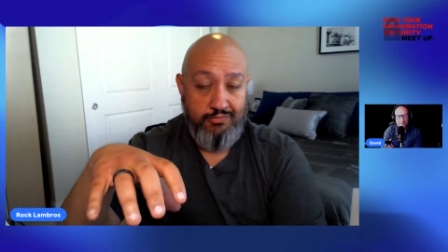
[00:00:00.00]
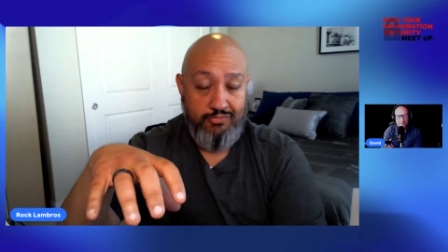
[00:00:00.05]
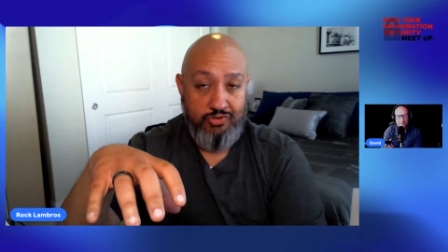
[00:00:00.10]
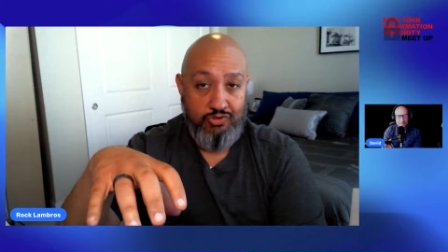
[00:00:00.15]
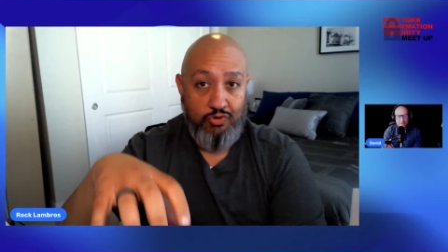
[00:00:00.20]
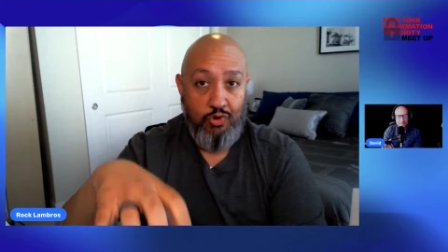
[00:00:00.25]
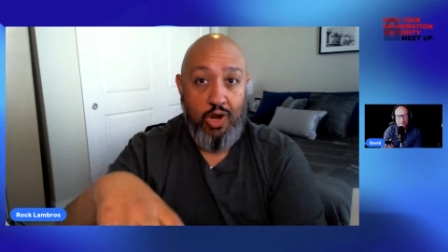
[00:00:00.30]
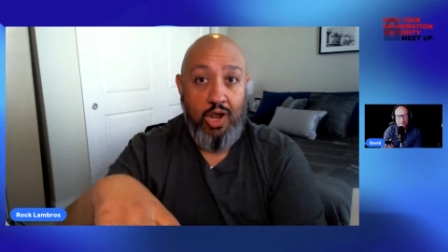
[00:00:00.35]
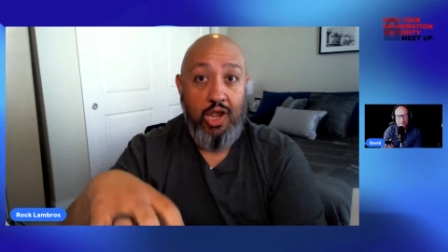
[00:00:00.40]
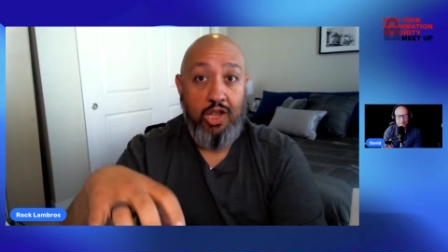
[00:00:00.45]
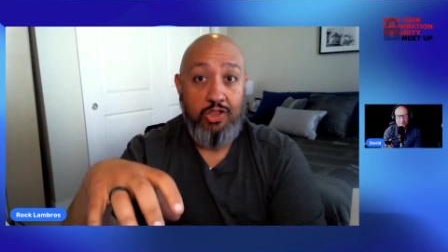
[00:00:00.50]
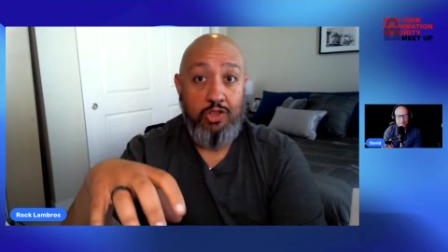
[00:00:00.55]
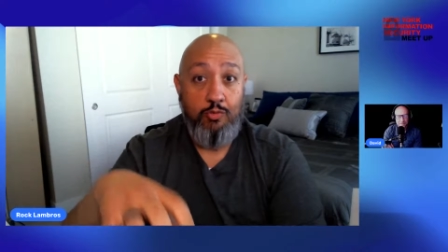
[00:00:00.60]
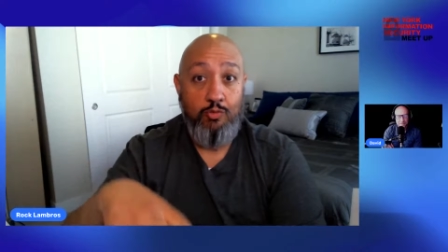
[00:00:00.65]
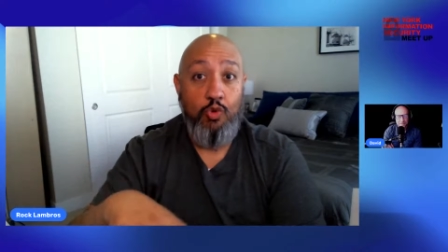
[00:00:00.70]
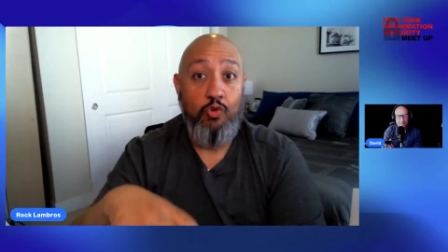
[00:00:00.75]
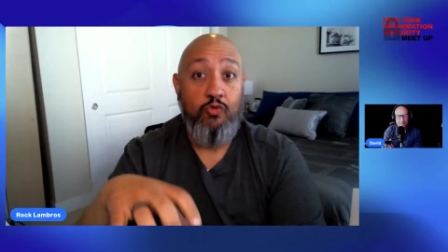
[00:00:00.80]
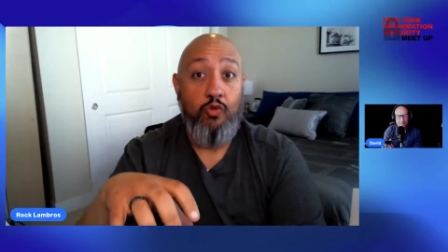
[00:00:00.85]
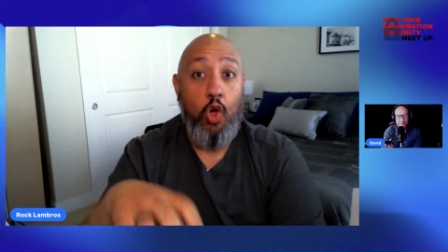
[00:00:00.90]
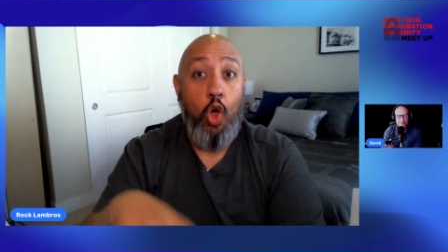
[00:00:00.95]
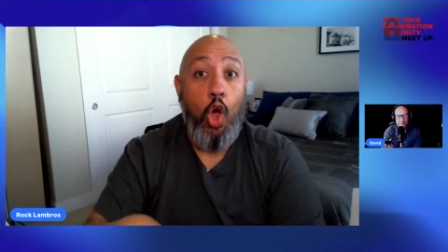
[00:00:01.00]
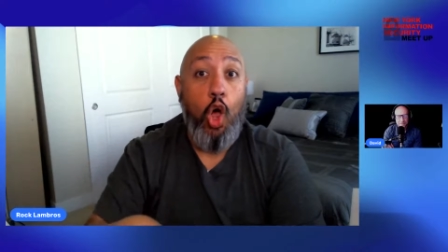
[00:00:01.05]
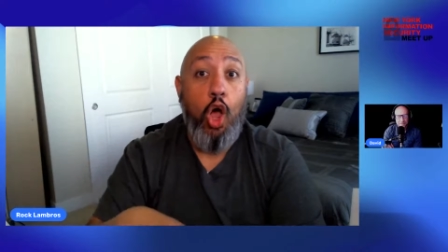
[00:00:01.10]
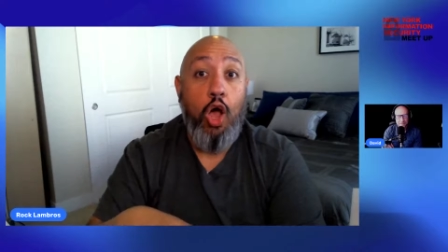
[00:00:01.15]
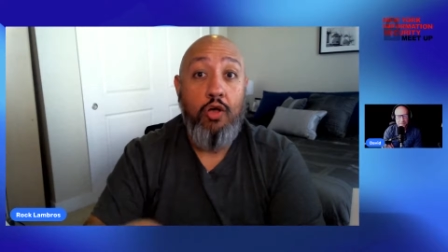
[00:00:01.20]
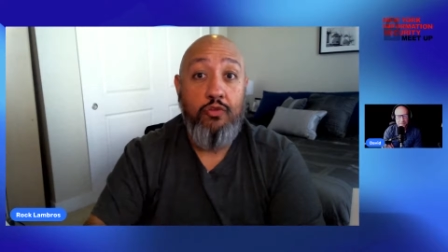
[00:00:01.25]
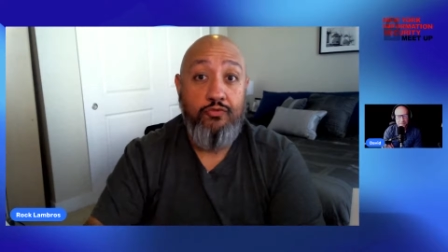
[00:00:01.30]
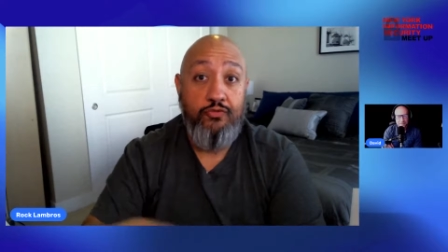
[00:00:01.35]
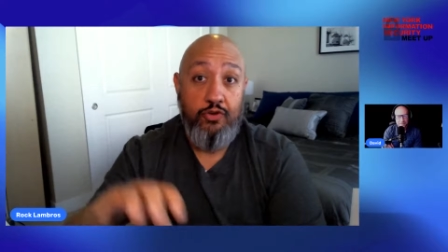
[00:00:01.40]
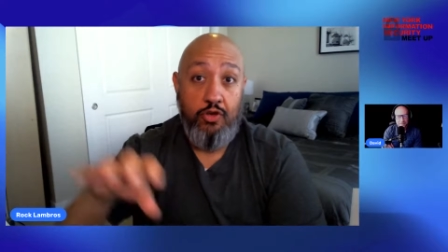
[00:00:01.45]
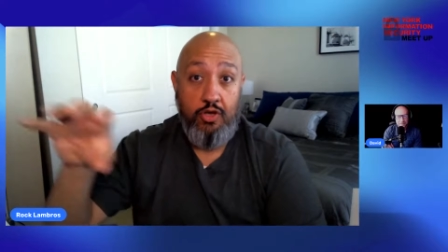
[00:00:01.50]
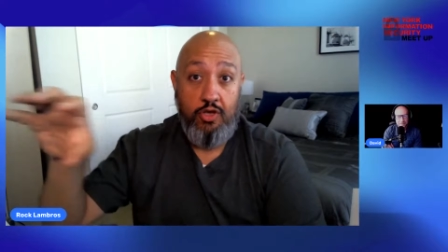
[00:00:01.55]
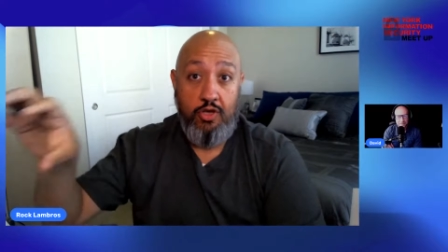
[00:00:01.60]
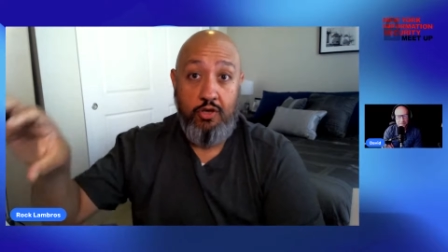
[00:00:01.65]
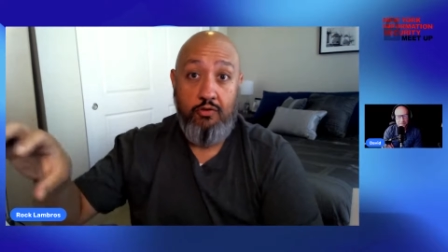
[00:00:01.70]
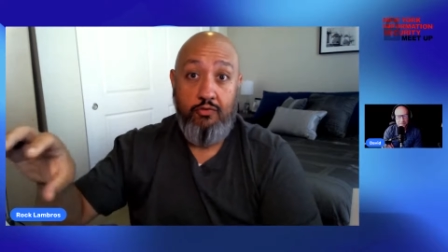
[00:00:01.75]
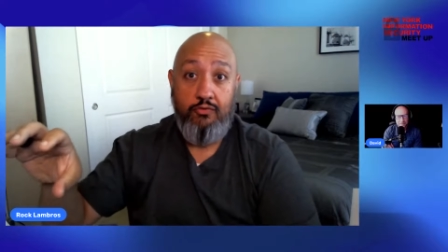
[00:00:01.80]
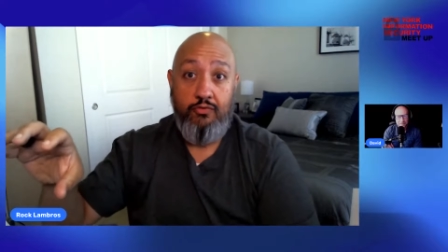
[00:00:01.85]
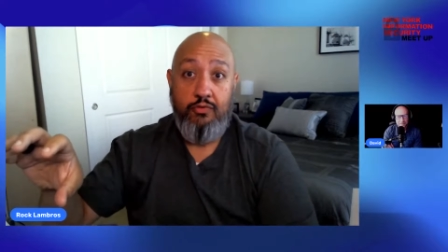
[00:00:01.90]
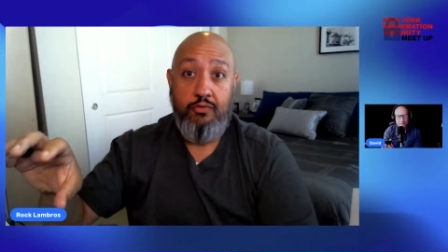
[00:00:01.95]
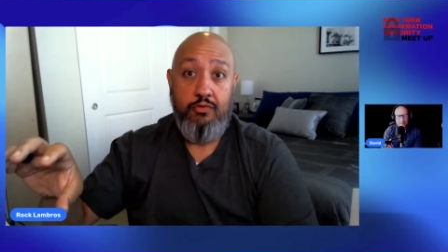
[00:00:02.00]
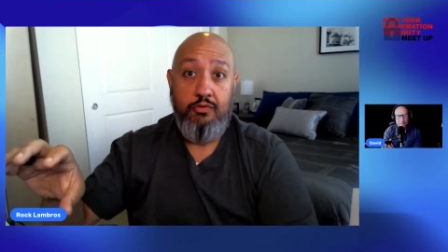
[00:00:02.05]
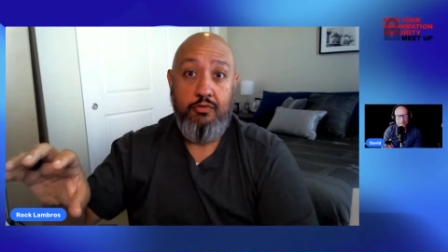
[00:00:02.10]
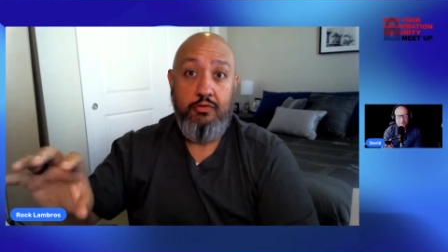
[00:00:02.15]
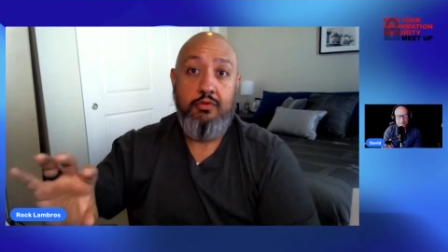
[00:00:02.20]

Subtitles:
trying to move off of